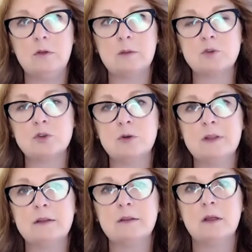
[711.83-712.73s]
I'm sure
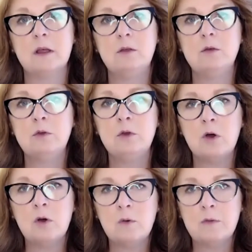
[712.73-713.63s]
that you
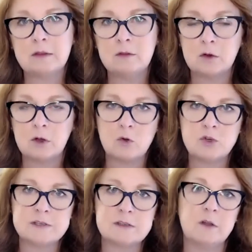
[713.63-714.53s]
know that your coach
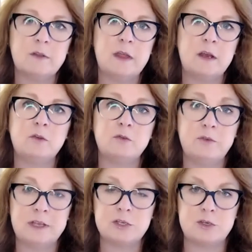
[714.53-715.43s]
is not there to
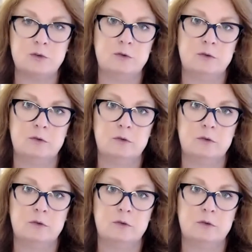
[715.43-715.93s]
fix you.